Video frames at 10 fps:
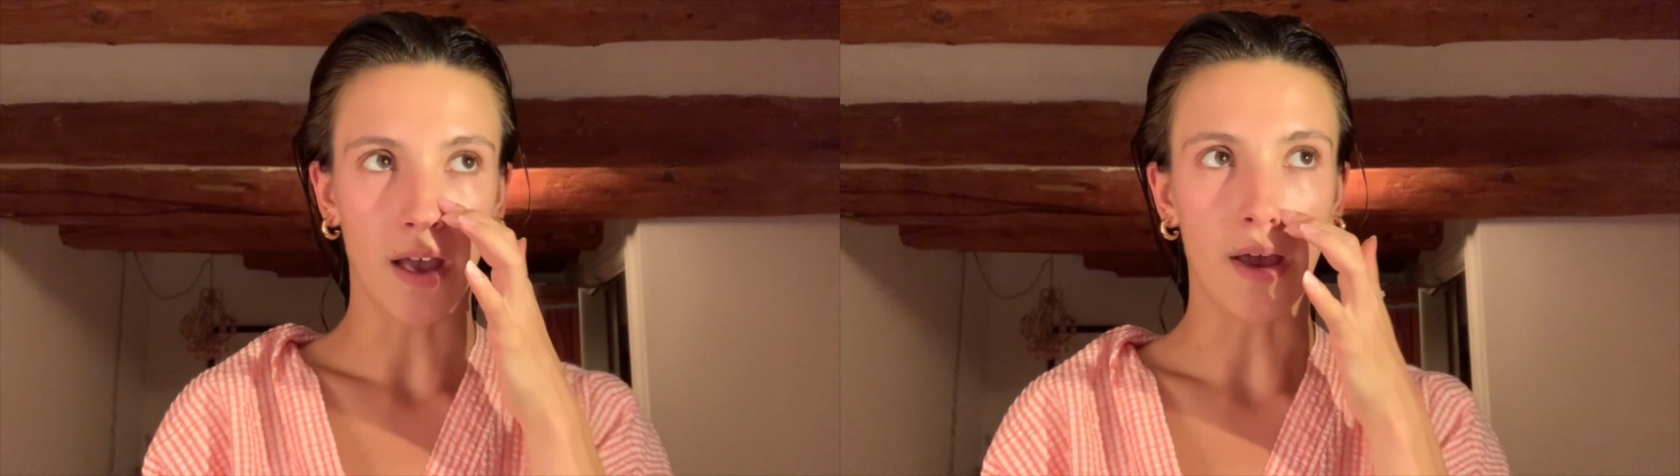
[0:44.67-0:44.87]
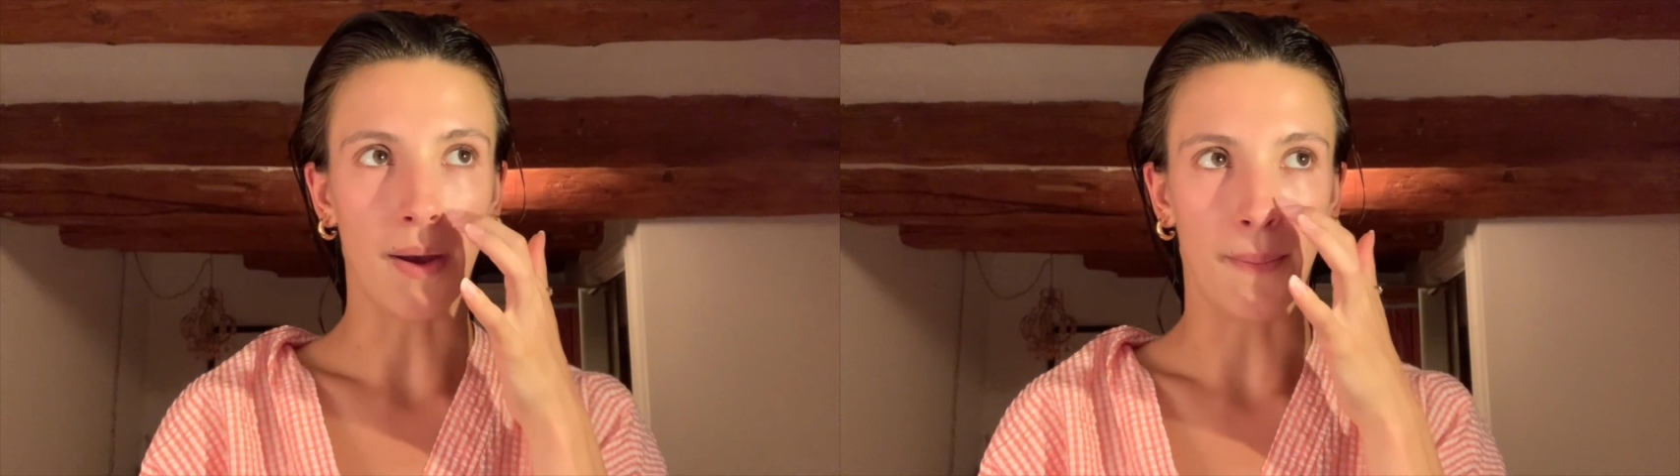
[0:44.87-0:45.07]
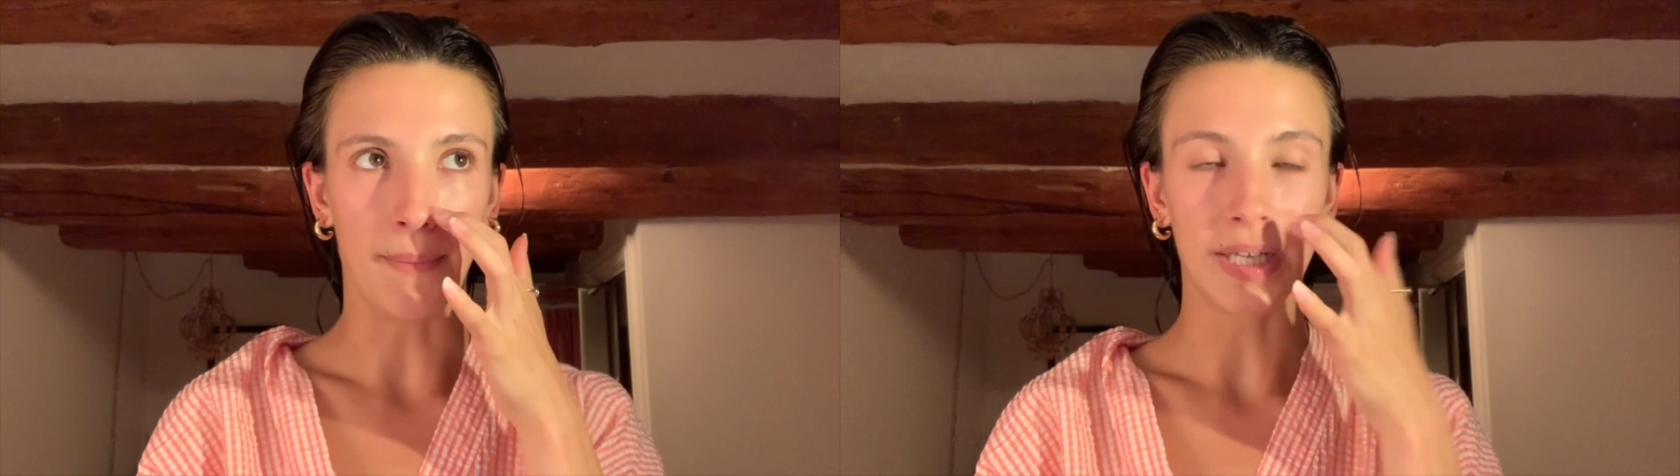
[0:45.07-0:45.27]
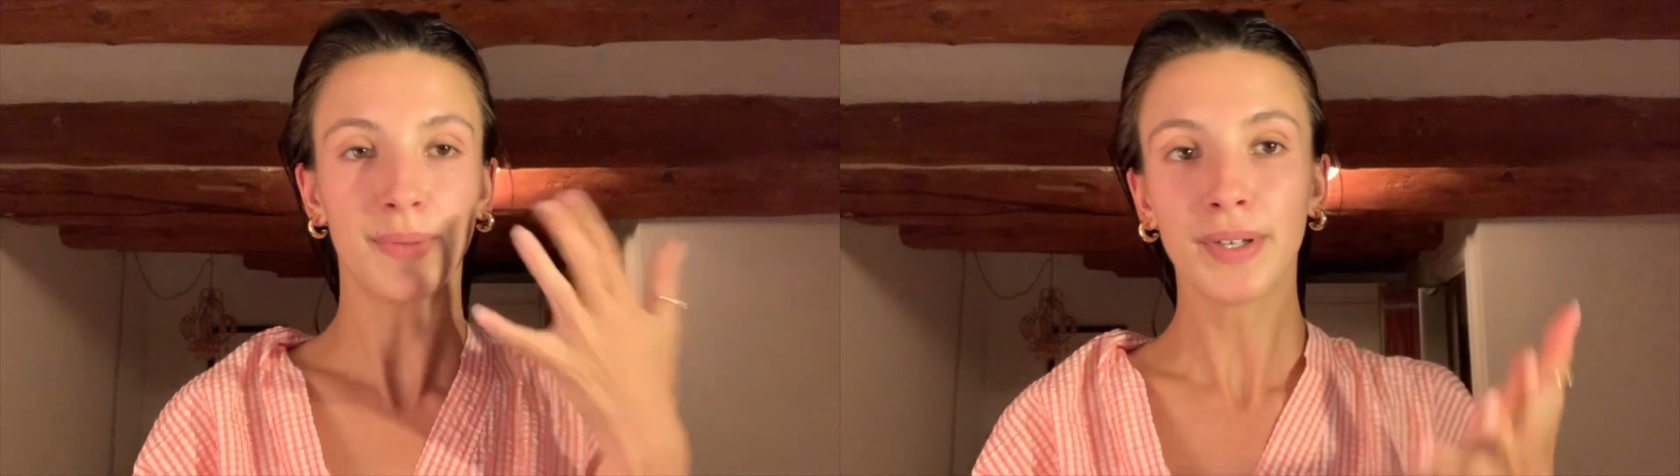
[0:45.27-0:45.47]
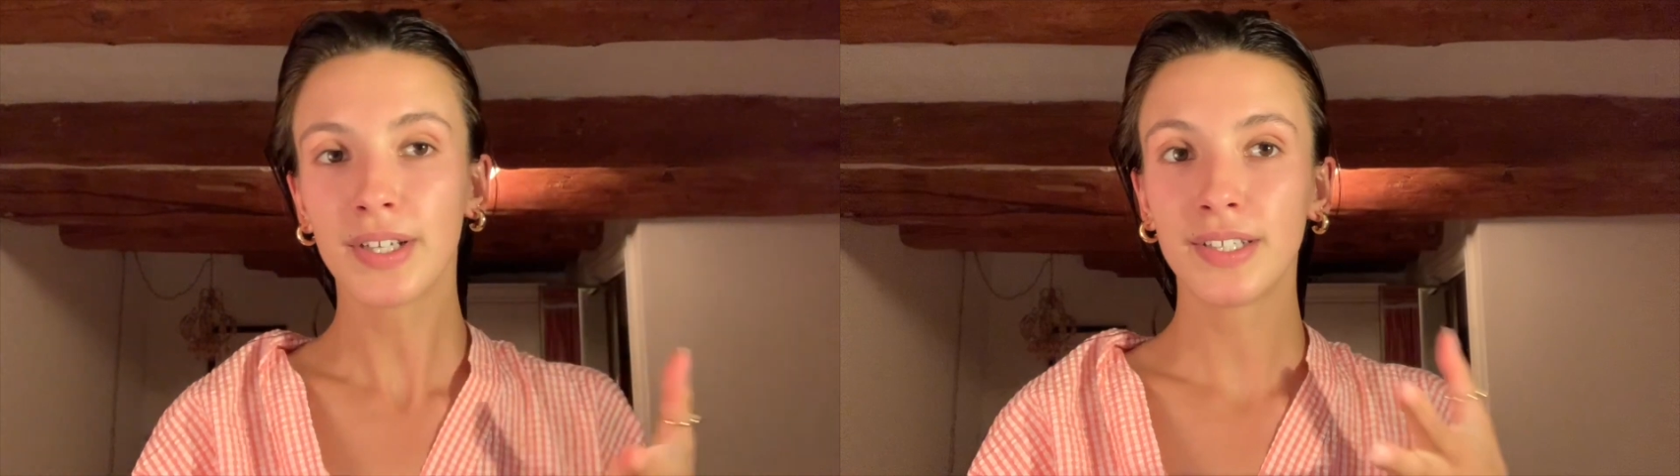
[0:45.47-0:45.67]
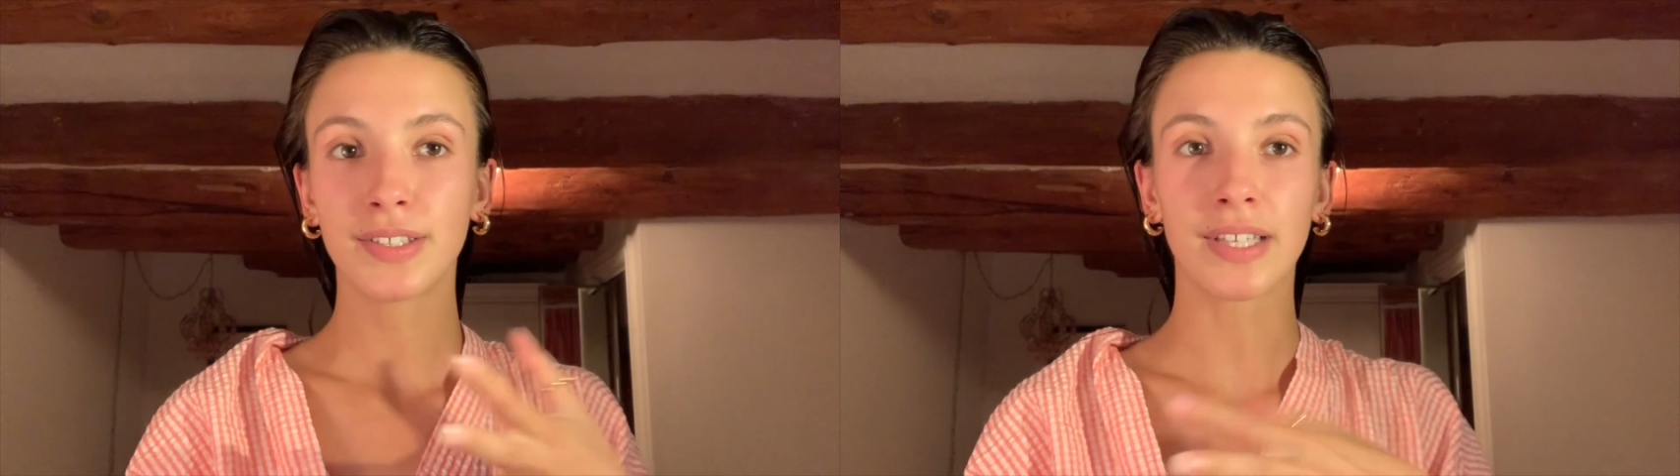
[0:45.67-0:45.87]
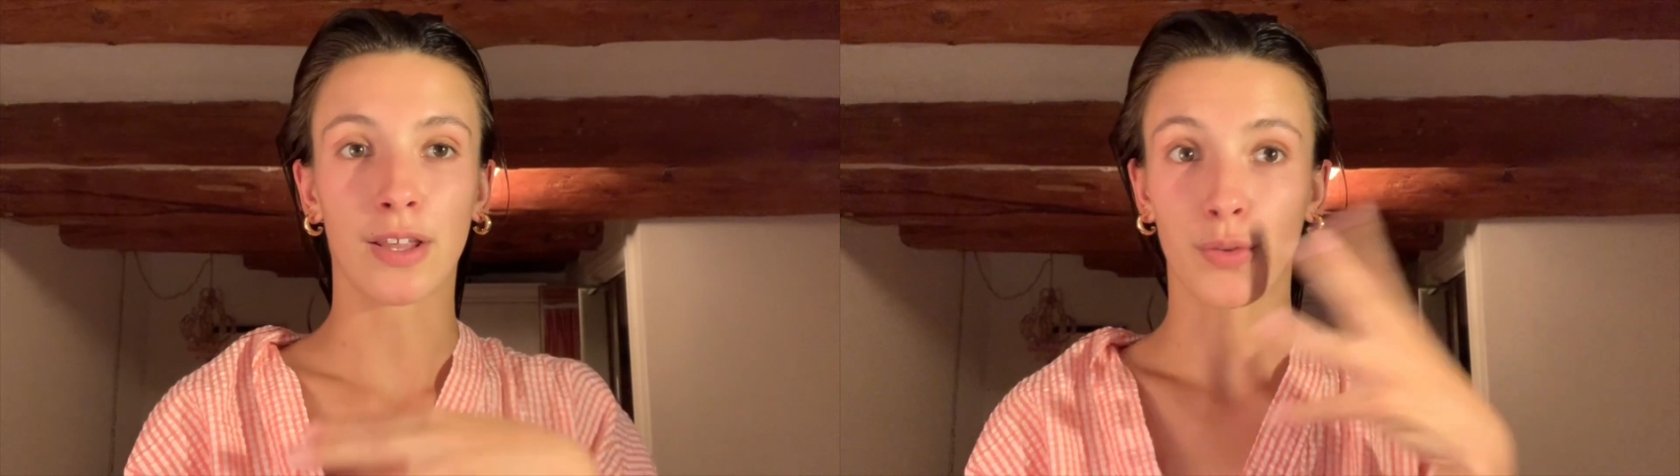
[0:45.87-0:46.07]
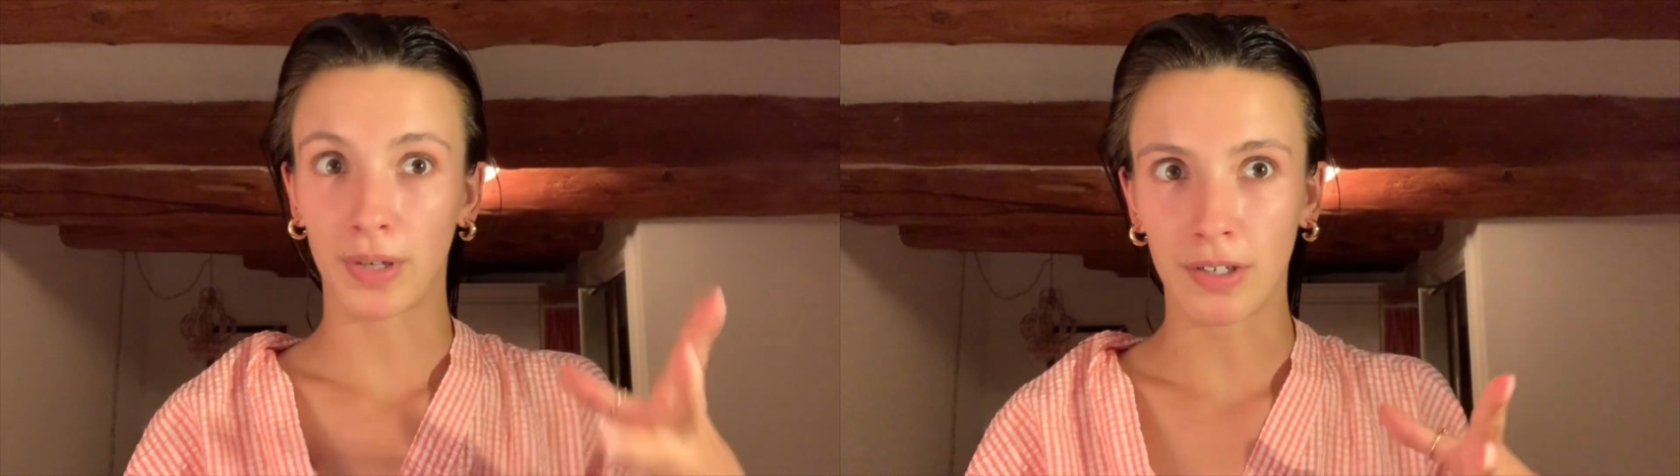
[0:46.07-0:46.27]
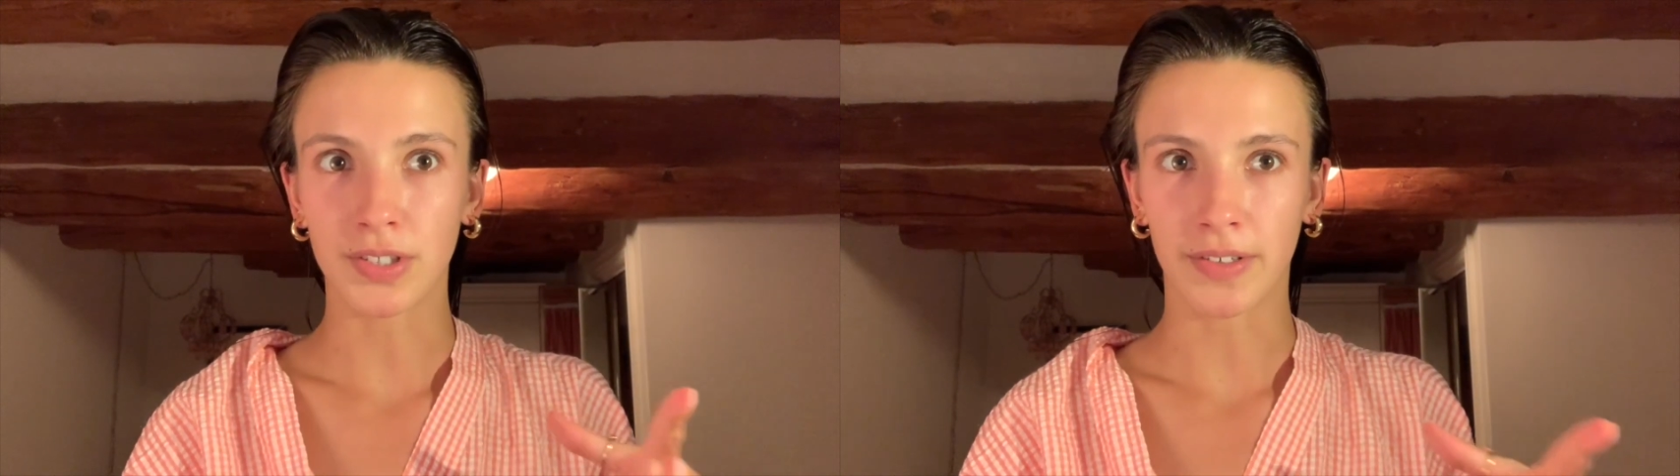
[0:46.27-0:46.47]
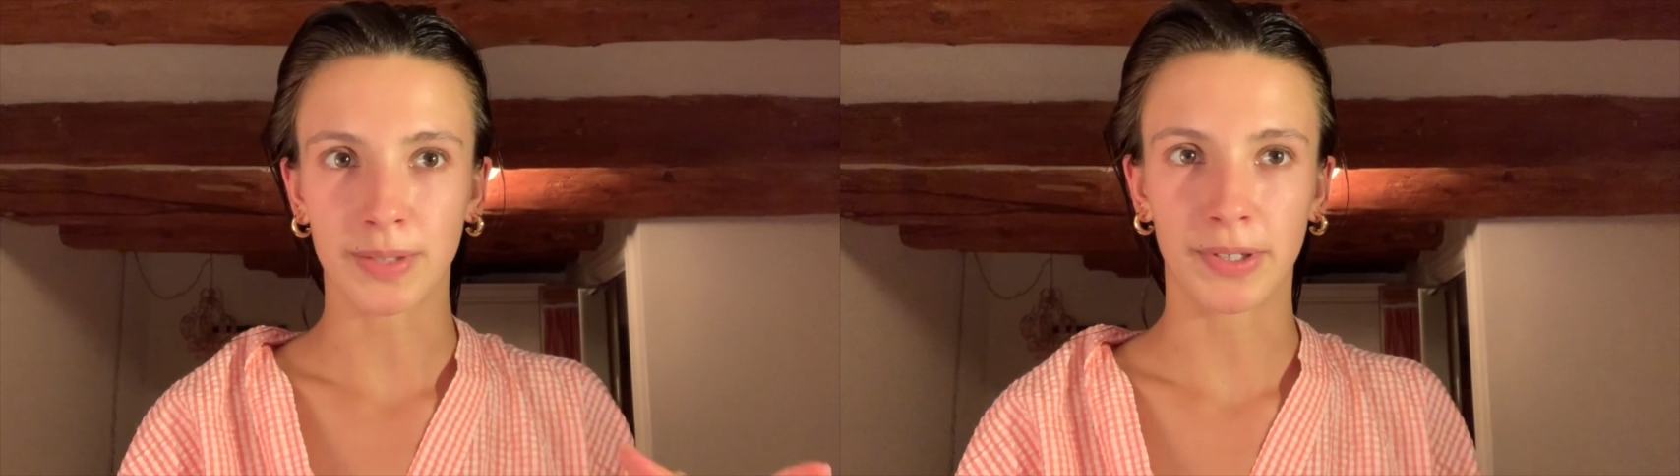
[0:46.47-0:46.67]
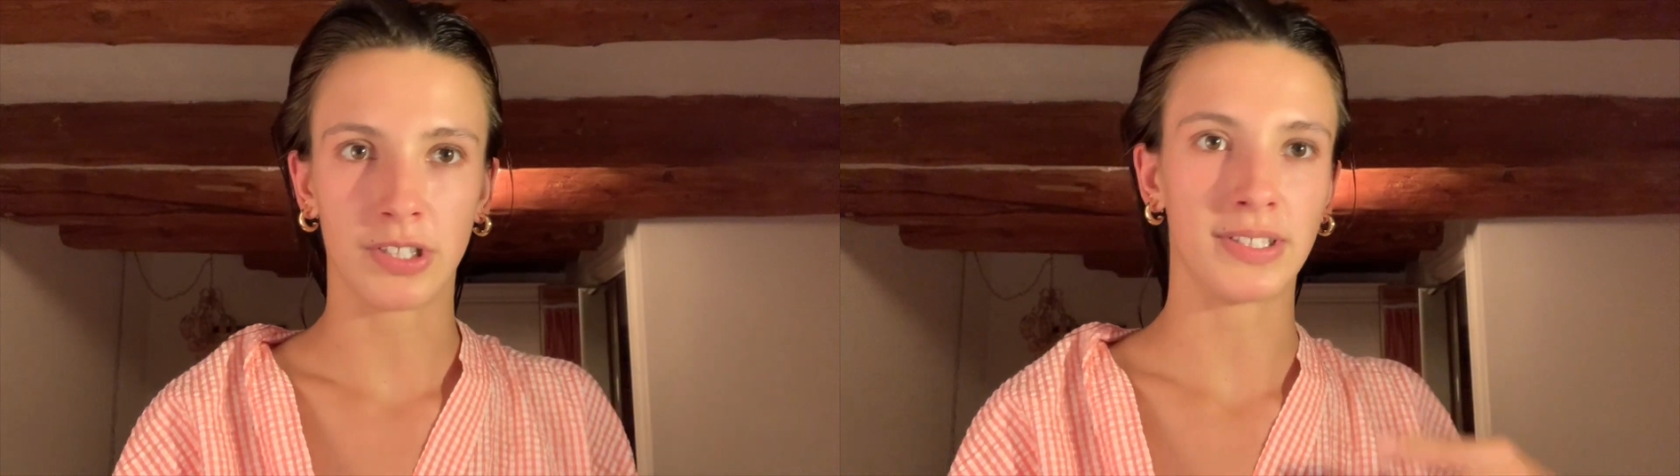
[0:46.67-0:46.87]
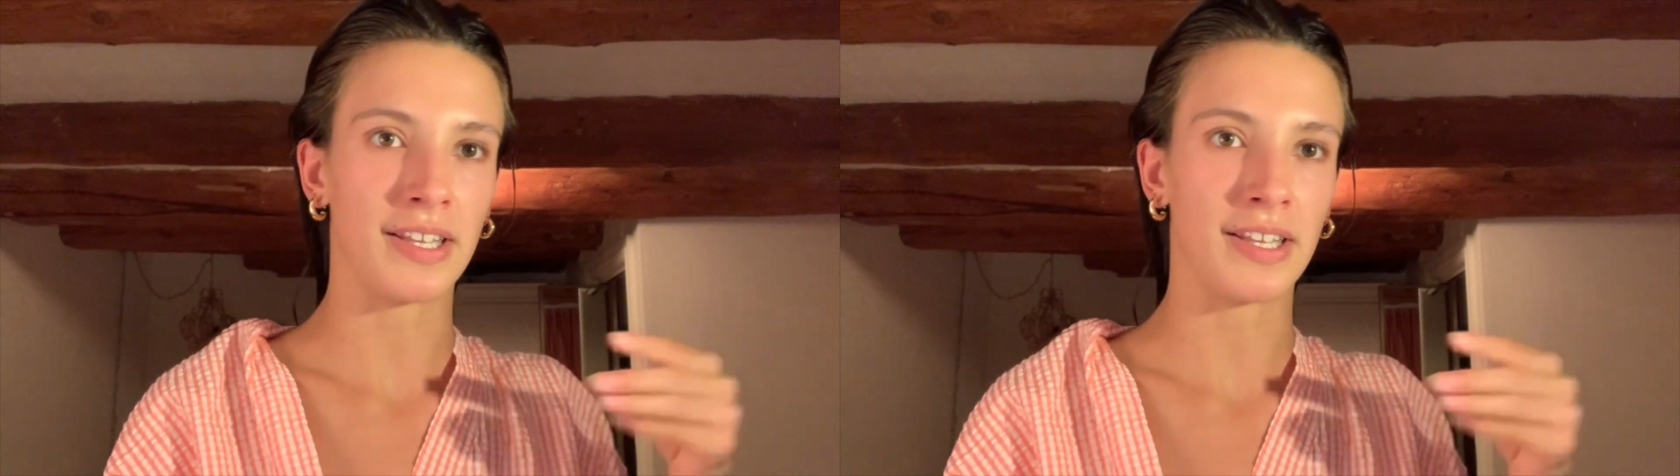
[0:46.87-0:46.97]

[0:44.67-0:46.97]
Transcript: um, experience, like three years of experience